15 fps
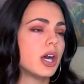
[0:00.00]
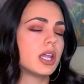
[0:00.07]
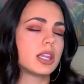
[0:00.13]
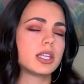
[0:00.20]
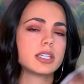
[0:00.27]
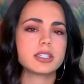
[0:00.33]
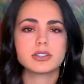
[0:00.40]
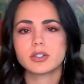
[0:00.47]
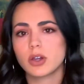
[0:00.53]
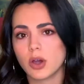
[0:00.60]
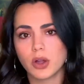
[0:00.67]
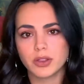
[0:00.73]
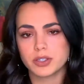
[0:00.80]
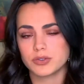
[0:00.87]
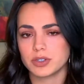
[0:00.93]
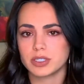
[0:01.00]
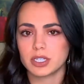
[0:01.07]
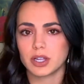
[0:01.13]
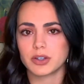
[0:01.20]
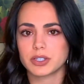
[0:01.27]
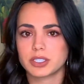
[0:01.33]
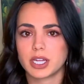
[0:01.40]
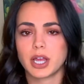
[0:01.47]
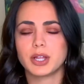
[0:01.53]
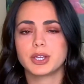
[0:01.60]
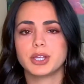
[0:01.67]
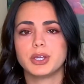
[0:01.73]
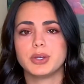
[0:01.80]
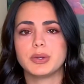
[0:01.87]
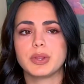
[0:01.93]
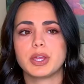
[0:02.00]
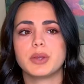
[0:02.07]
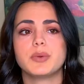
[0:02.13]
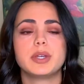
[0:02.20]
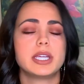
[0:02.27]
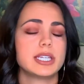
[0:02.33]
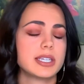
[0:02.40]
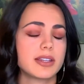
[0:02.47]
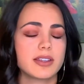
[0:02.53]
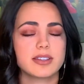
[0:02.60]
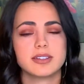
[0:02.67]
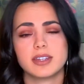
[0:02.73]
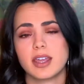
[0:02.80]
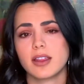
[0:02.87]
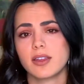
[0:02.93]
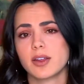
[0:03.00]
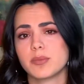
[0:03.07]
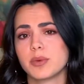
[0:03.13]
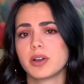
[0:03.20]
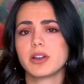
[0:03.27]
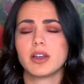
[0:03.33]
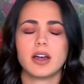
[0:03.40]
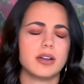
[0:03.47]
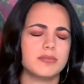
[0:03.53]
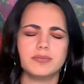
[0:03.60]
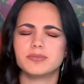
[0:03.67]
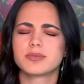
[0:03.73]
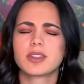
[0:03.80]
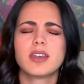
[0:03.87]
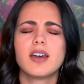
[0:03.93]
listen to all these resellers telling you that you need to list daily on